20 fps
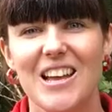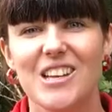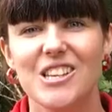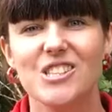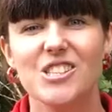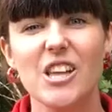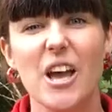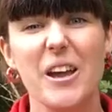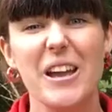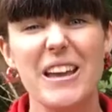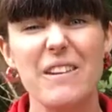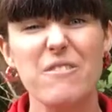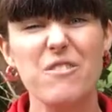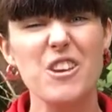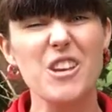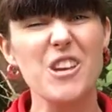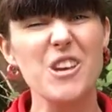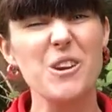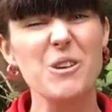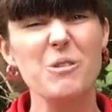So if
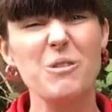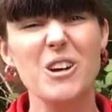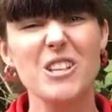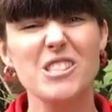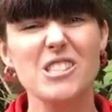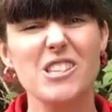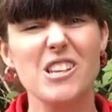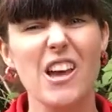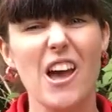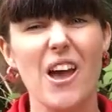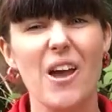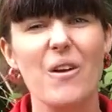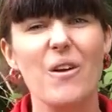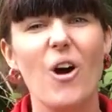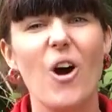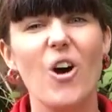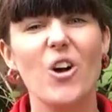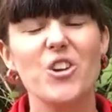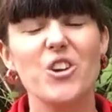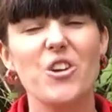you want to go
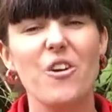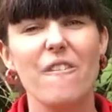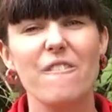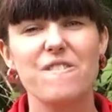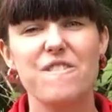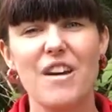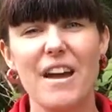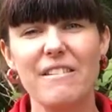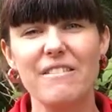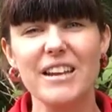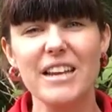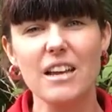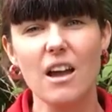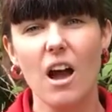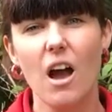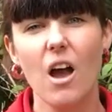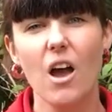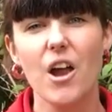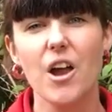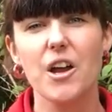on your very
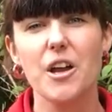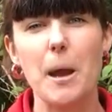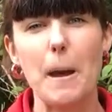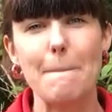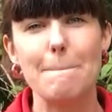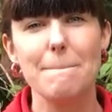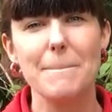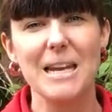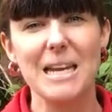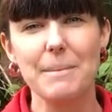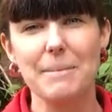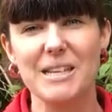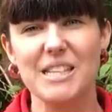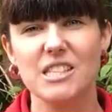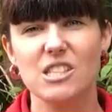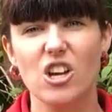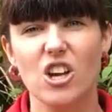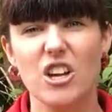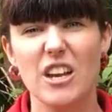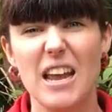own mini
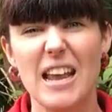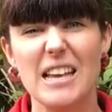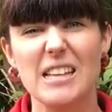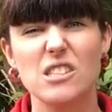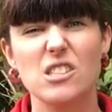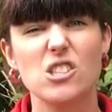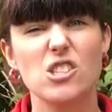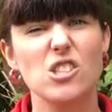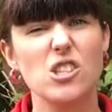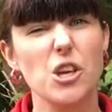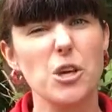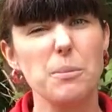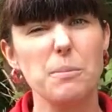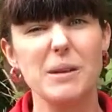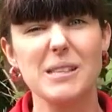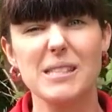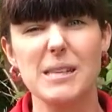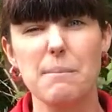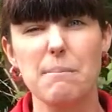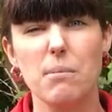beast hunt, it's
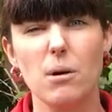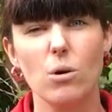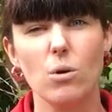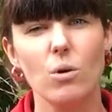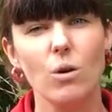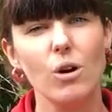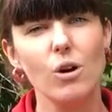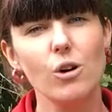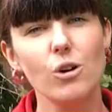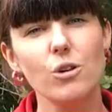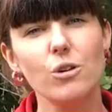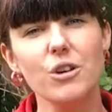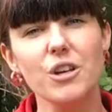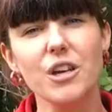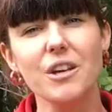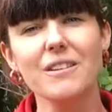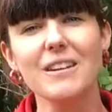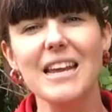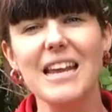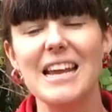super simple. All
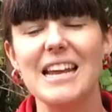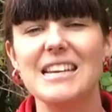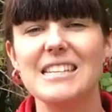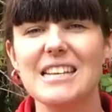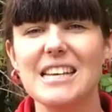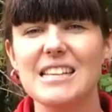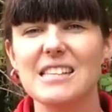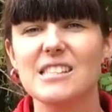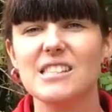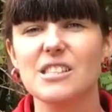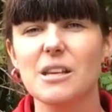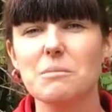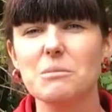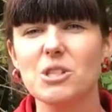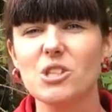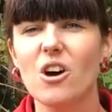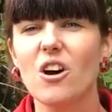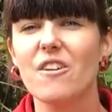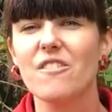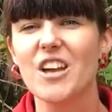you need is some
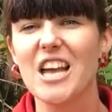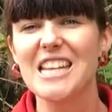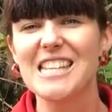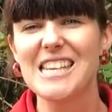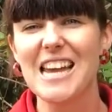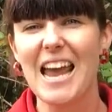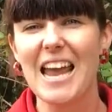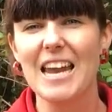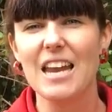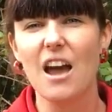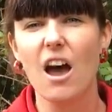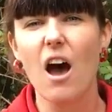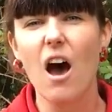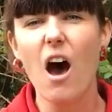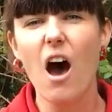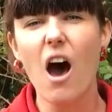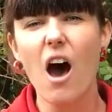sort of container.